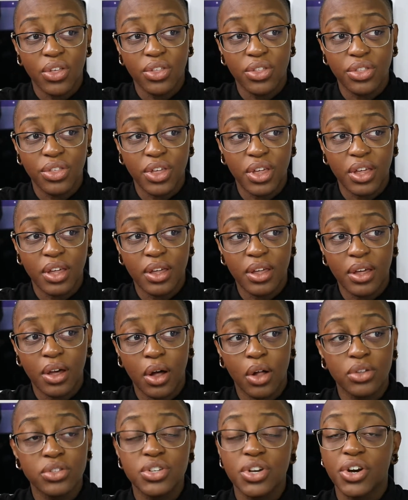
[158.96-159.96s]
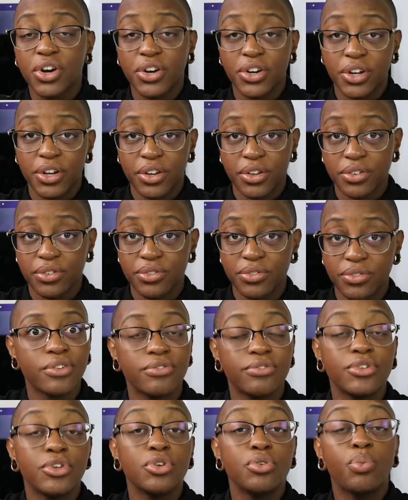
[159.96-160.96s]
the alternative
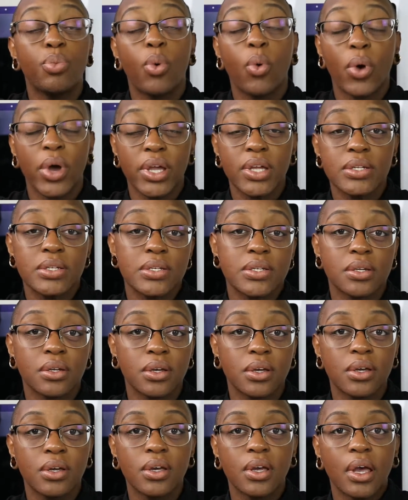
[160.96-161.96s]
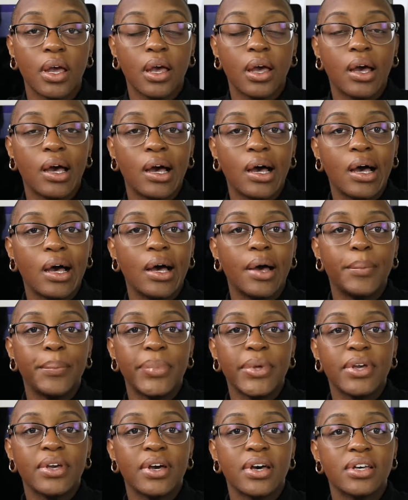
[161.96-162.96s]
viewpoint
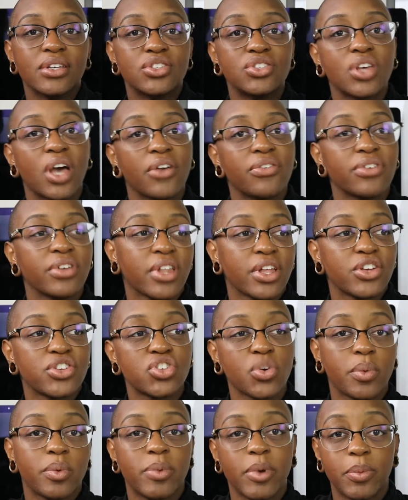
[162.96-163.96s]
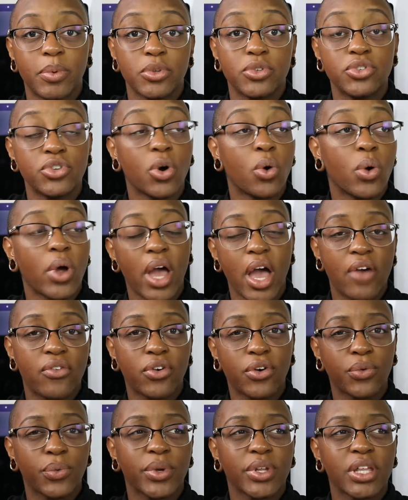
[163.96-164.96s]
because I feel like so many people don't
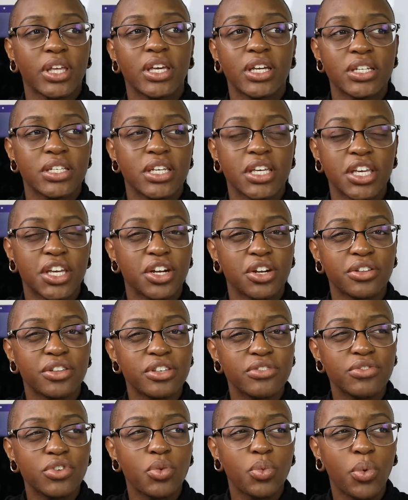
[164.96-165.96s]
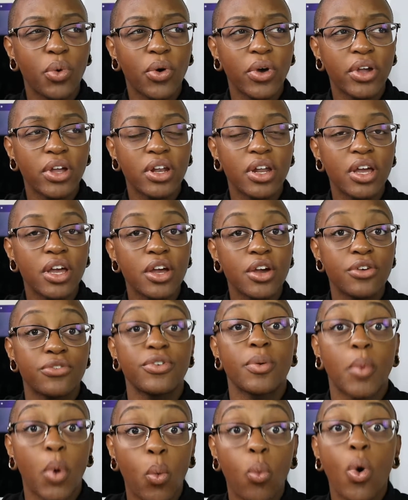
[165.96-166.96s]
ever really get to hear this viewpoint
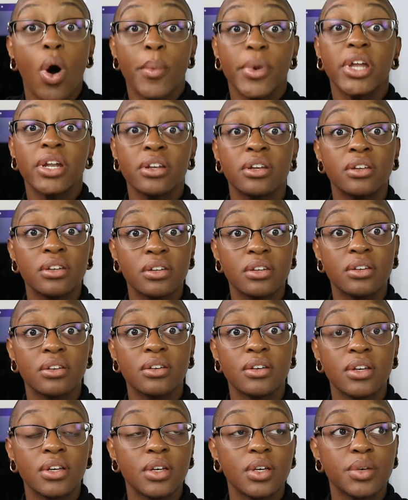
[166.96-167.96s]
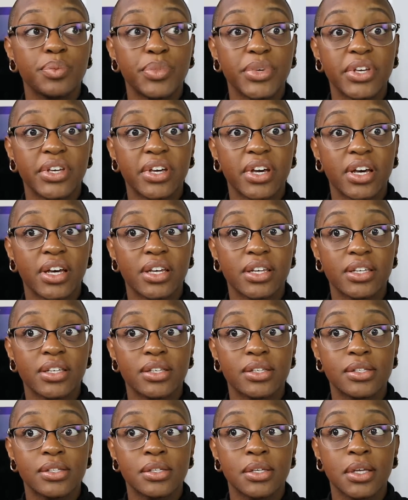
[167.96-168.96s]
from a woman,
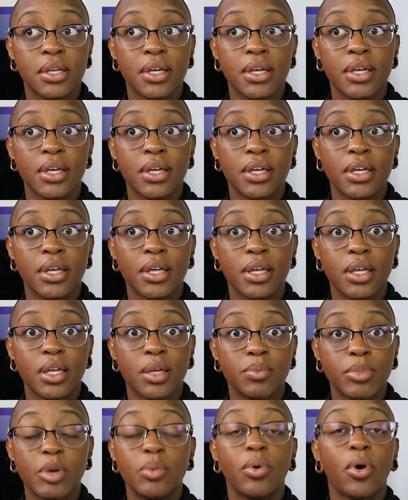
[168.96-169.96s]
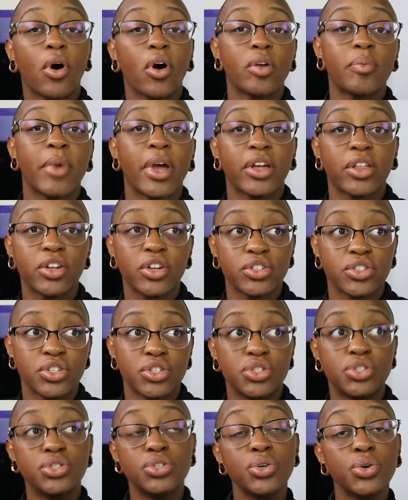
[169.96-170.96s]
because people automatically just
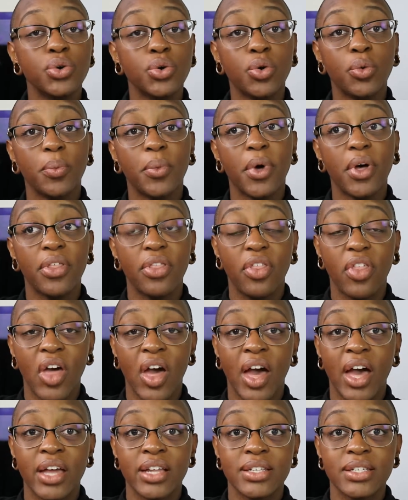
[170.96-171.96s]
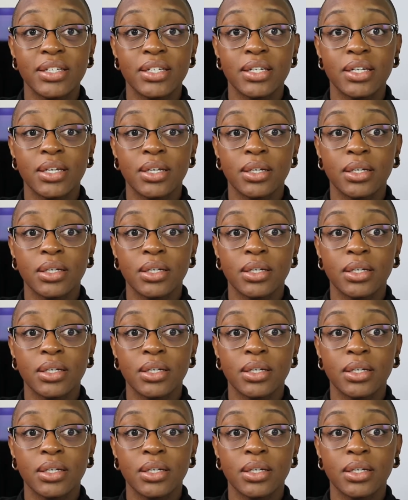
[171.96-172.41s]
assume that